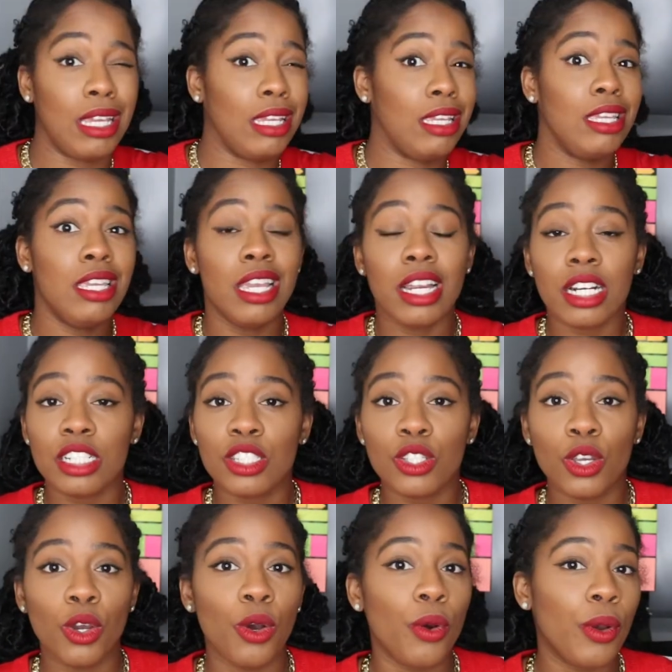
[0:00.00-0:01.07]
like years
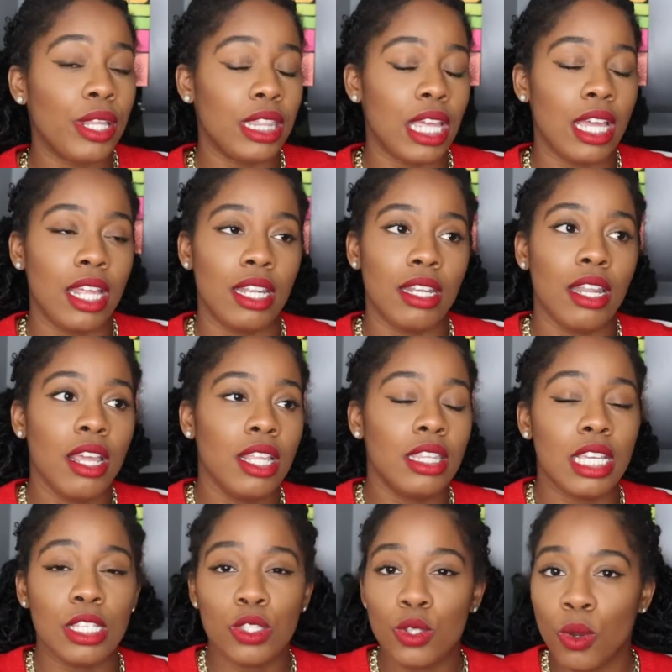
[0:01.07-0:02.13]
ago and then
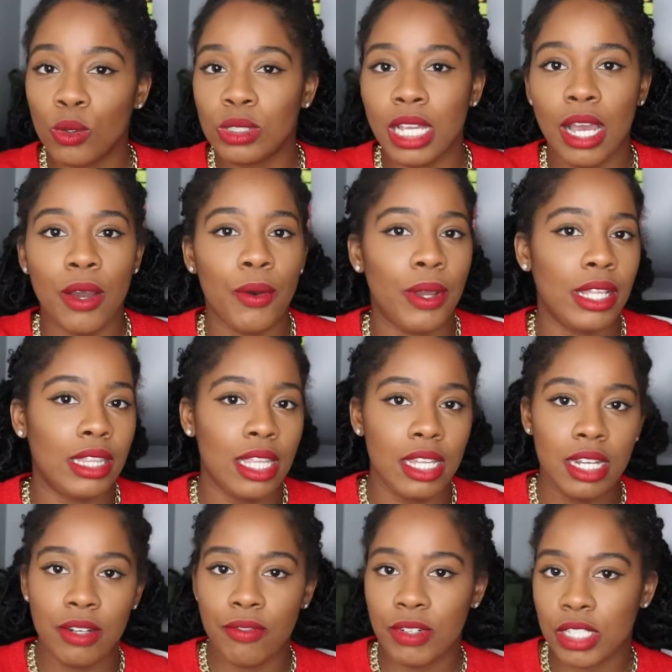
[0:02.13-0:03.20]
they sold out and they
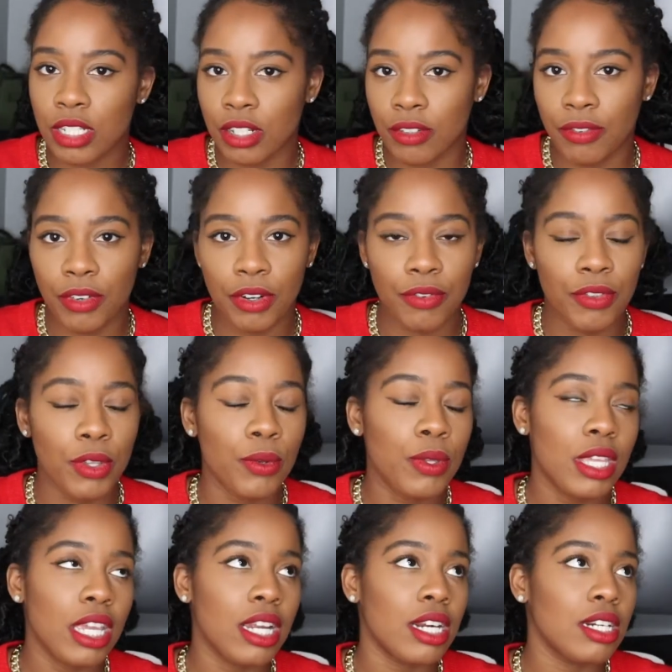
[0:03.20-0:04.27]
didn't return for a few
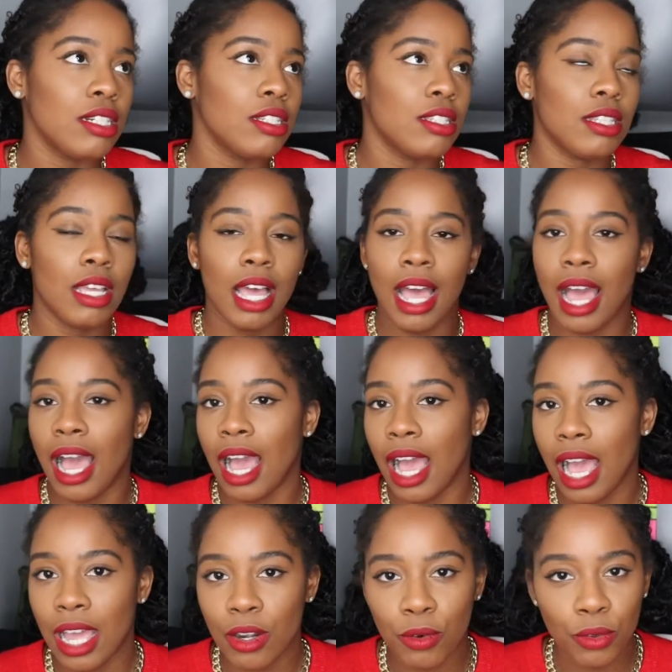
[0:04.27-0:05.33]
years.
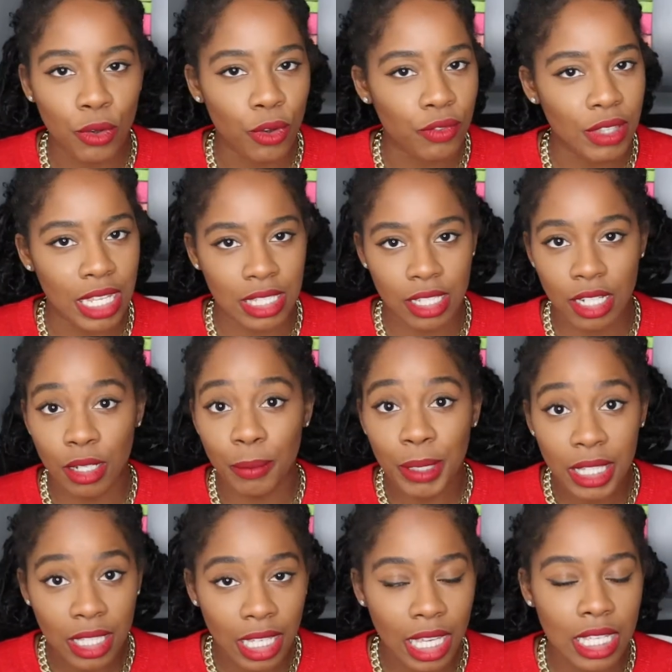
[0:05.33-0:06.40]
I don't know if that's going to
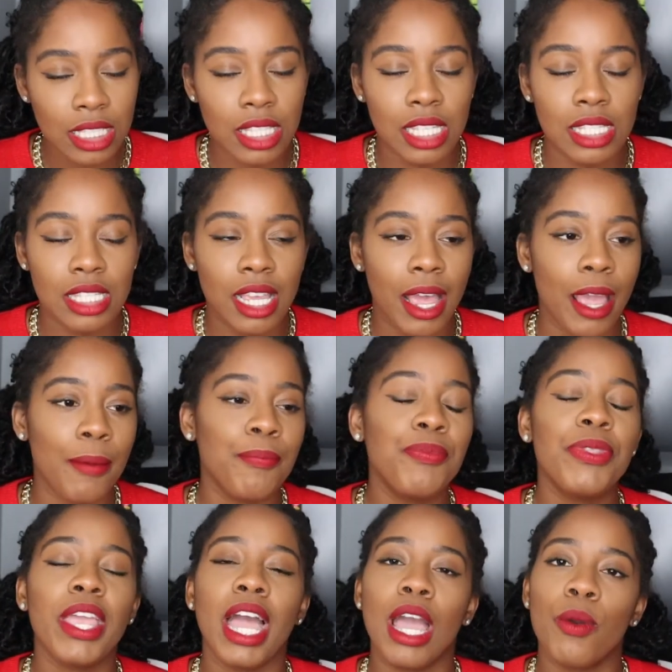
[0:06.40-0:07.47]
be the case this time.
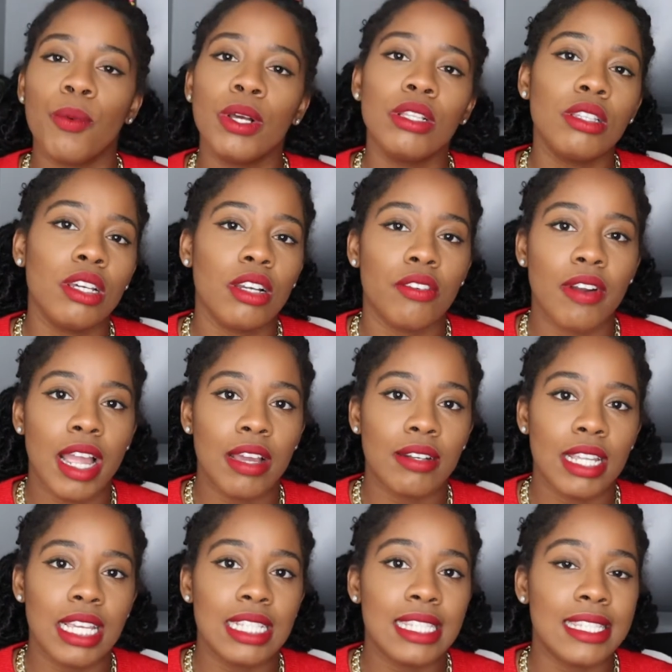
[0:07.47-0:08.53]
I will look
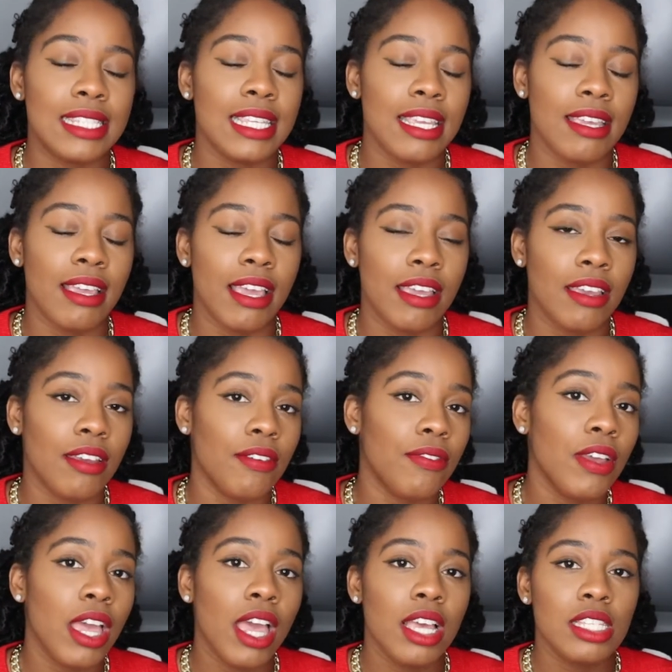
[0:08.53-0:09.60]
around and see
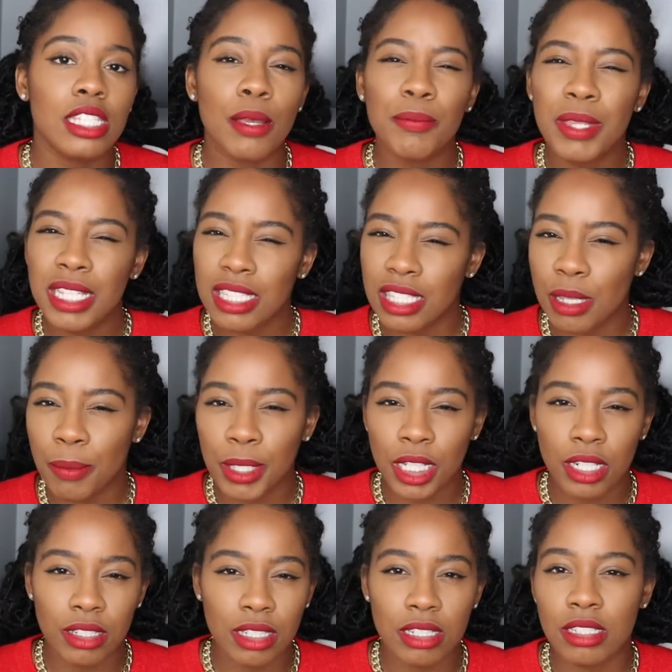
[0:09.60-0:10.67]
if something
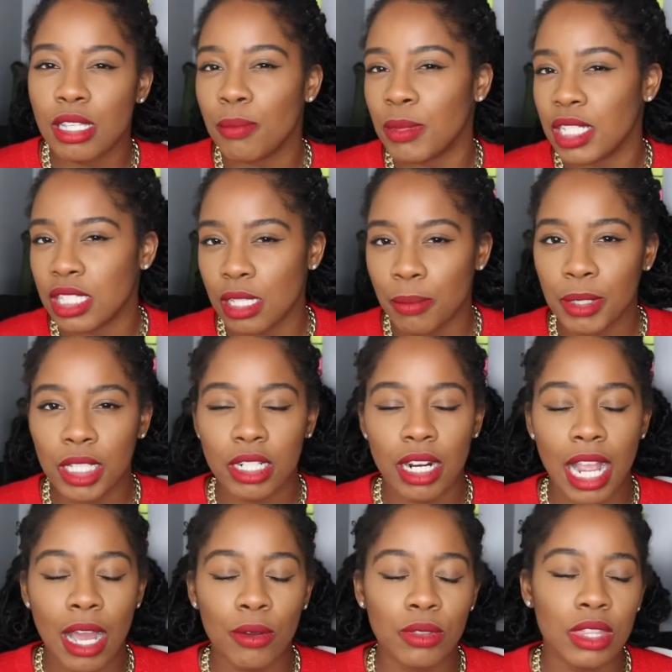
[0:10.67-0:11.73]
similar, there's something
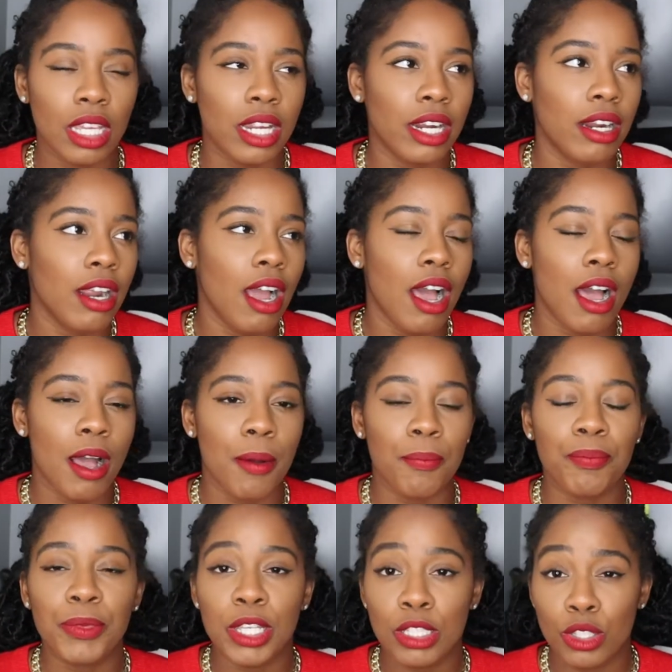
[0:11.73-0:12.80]
similar out there
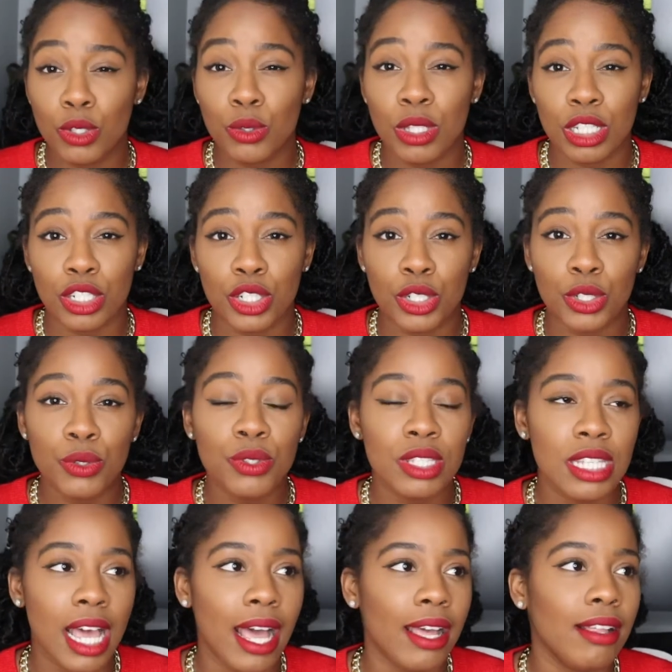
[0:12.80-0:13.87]
um, to this shoe
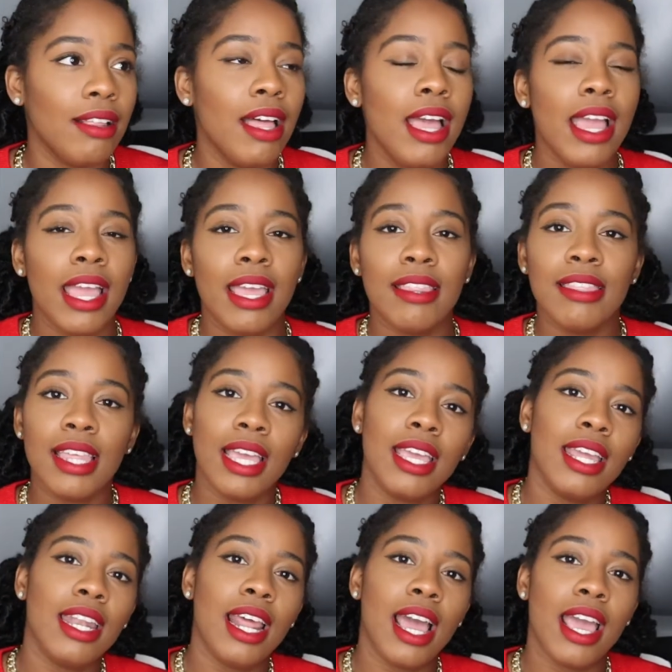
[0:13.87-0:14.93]
style. And
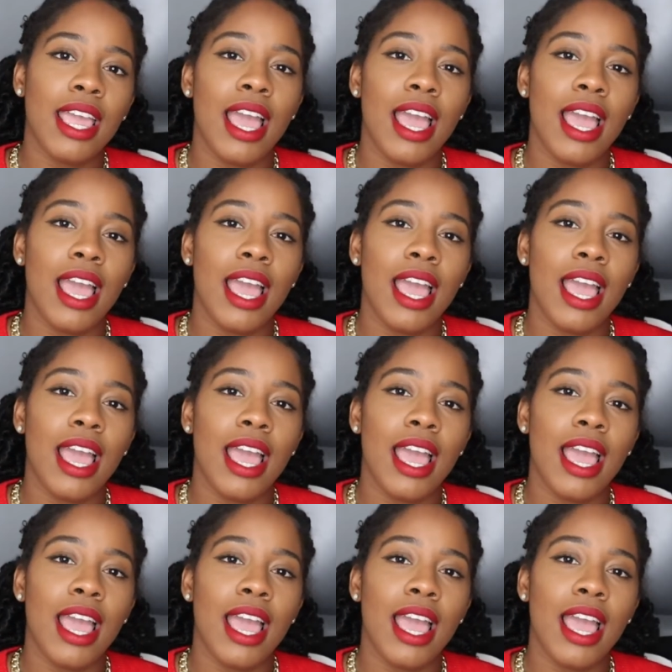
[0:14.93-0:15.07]
then I